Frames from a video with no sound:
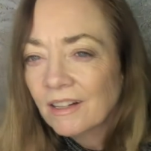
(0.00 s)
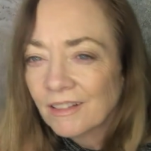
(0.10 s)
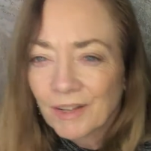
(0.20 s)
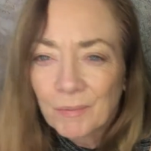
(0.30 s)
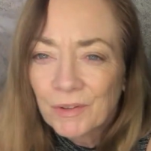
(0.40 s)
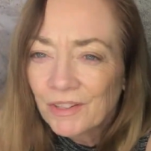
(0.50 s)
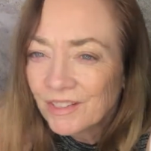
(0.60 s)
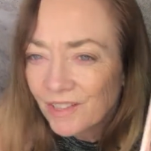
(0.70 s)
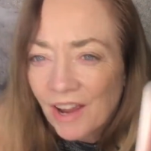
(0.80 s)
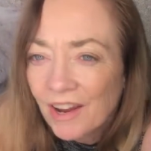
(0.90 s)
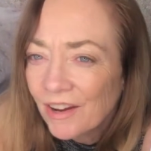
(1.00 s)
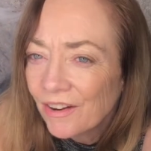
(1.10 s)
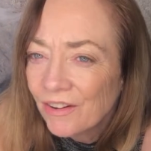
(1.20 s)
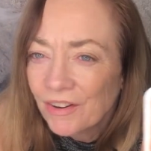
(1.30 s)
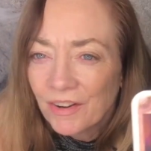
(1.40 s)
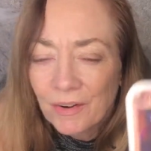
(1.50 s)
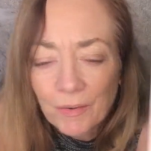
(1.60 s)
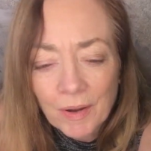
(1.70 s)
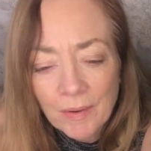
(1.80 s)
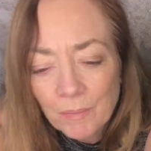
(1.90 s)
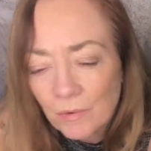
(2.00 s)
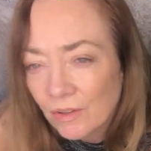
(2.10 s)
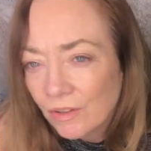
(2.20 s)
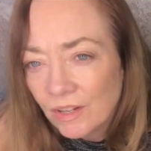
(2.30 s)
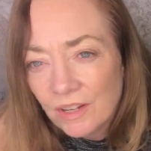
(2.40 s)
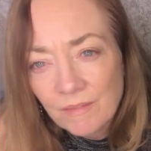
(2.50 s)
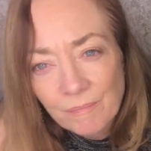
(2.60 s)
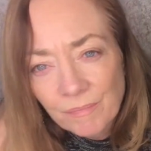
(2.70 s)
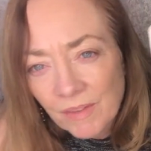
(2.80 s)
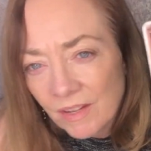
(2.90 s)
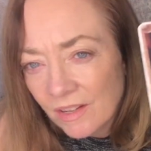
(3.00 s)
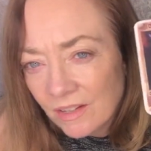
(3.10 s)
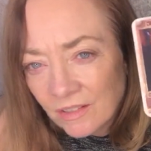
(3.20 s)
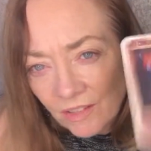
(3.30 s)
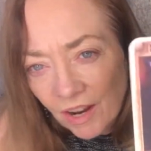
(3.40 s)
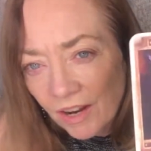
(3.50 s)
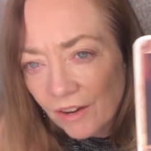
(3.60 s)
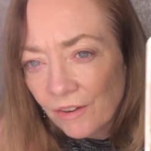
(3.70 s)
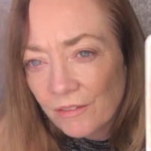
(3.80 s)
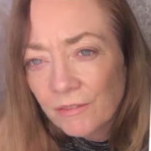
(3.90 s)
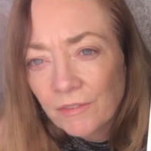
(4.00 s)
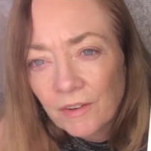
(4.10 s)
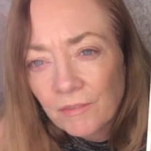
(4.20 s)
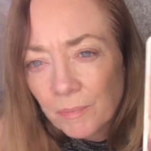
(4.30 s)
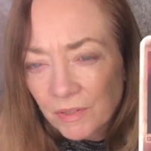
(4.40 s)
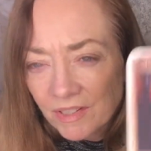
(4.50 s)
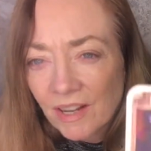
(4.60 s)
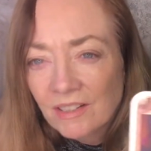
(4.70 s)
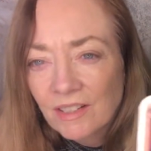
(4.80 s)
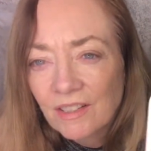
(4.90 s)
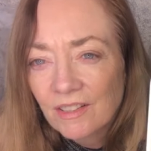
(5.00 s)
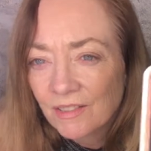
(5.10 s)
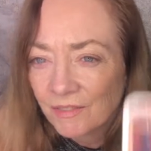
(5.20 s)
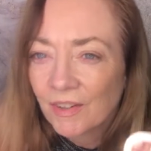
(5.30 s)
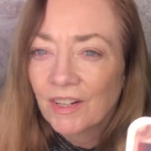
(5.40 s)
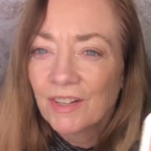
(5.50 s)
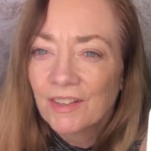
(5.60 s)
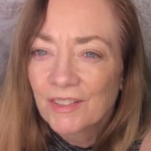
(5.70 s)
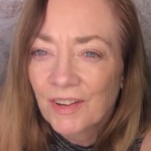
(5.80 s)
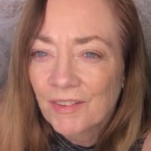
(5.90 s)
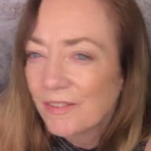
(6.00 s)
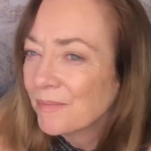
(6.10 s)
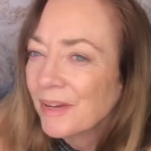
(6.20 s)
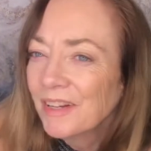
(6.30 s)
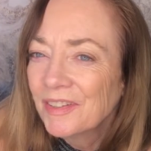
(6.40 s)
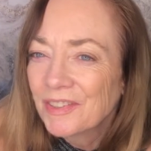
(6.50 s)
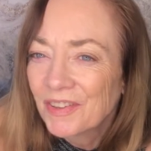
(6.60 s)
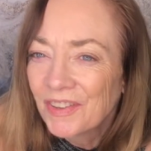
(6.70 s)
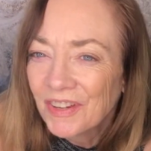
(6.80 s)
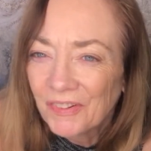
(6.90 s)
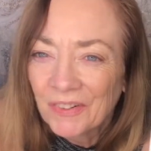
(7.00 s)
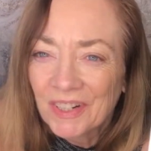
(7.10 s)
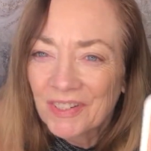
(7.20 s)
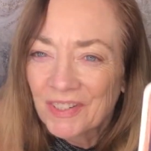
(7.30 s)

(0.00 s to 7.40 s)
like, I'm really tired, you know, I'm really tired of protecting this, of fighting this off, of making sure that I don't get